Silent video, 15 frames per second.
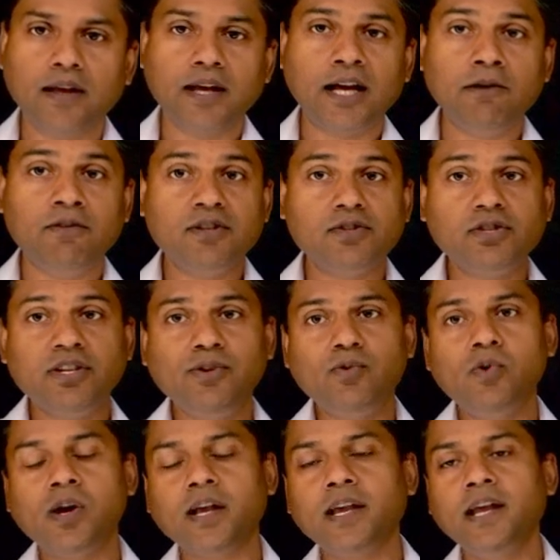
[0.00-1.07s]
I will see you
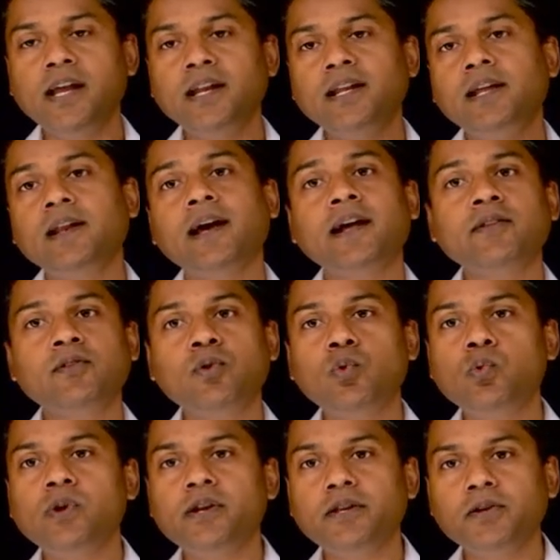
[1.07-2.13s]
again in another
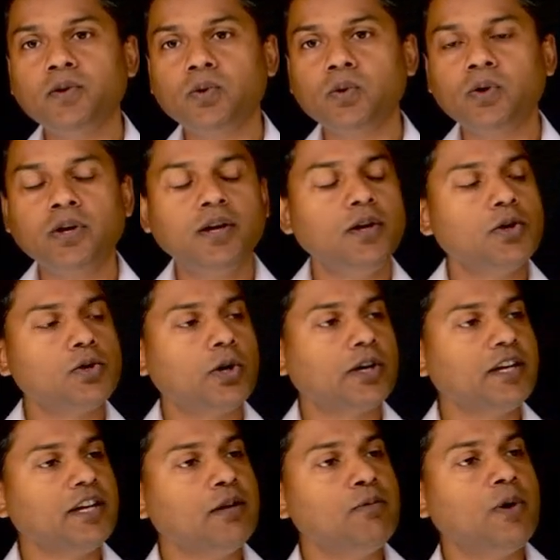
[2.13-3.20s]
video
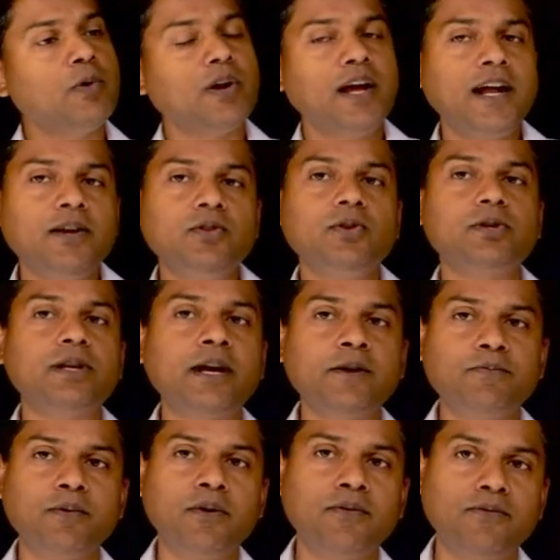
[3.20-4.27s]
talking about another type
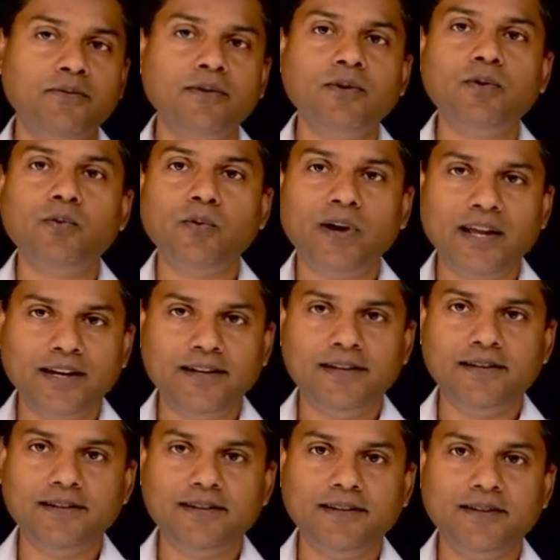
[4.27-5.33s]
of
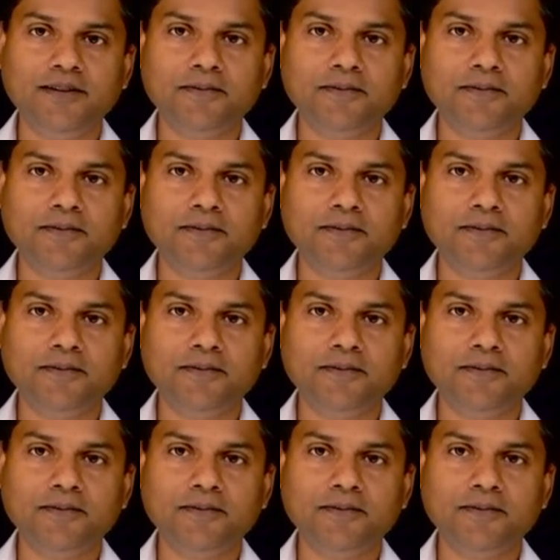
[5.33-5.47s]
validity.